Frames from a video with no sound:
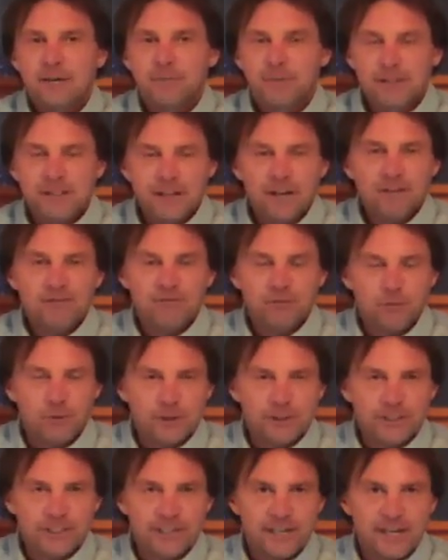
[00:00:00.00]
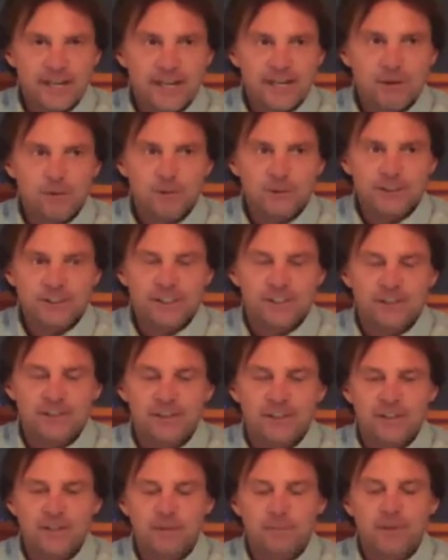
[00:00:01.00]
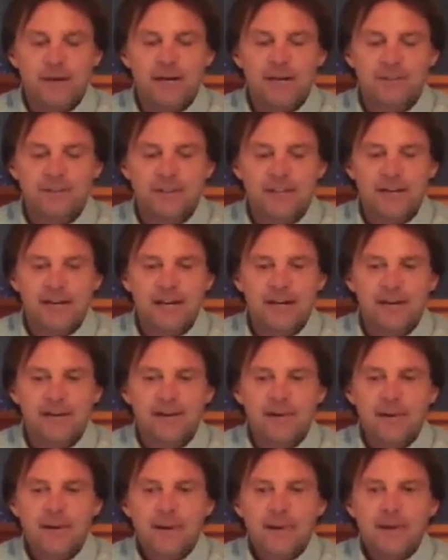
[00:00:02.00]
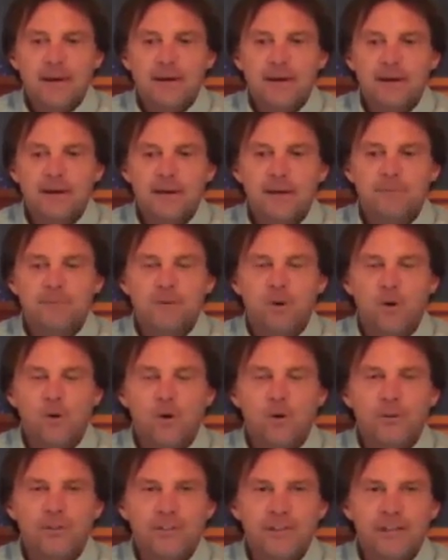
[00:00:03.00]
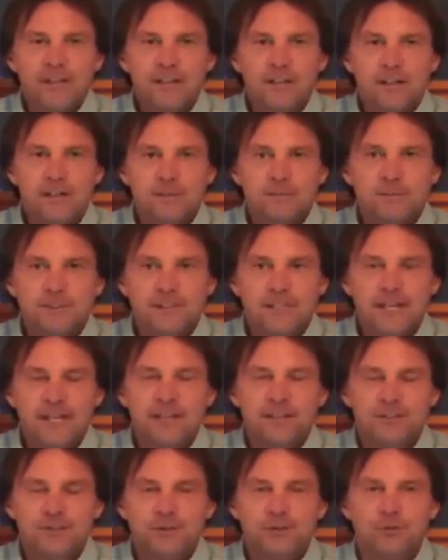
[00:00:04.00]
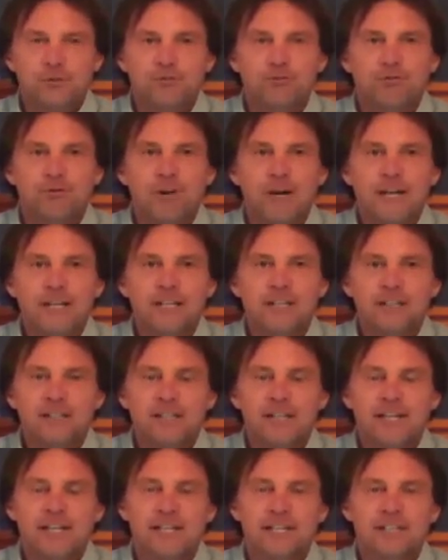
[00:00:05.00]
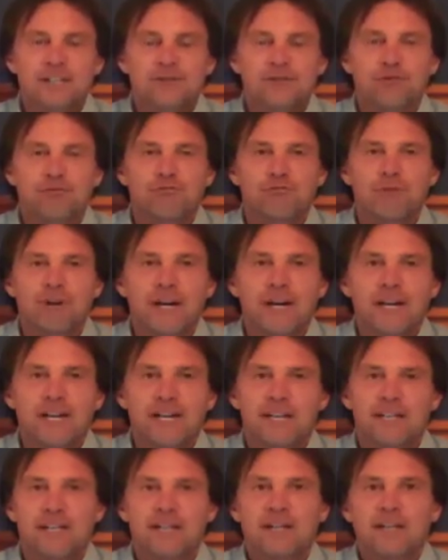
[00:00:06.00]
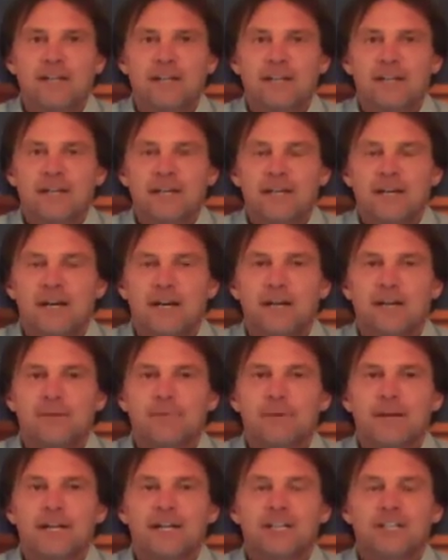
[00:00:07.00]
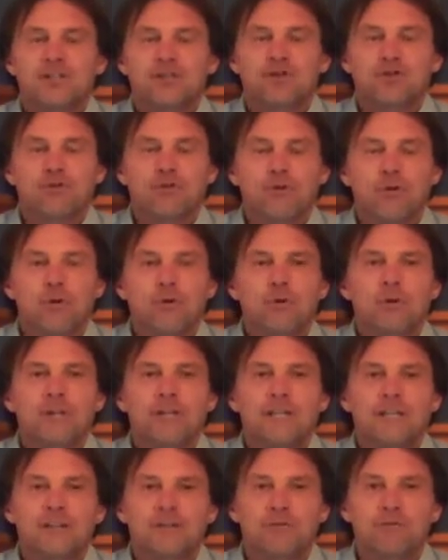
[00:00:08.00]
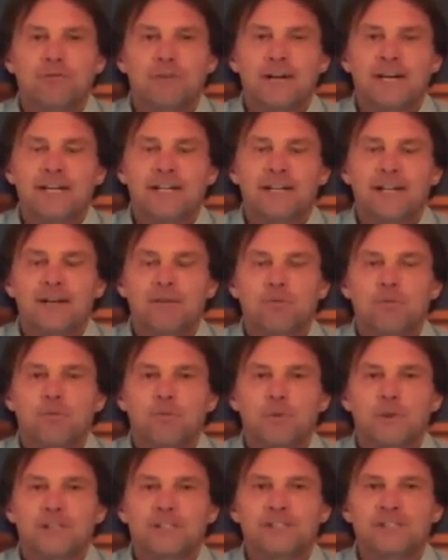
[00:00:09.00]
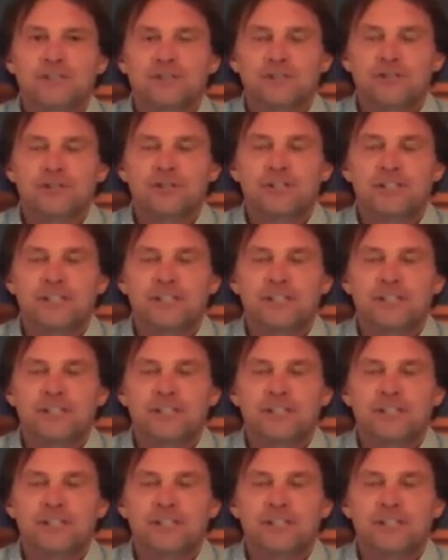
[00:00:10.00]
enough for today. I want you to think about that. The whole thing comes down to regulating the rate and controlling the rate at which you're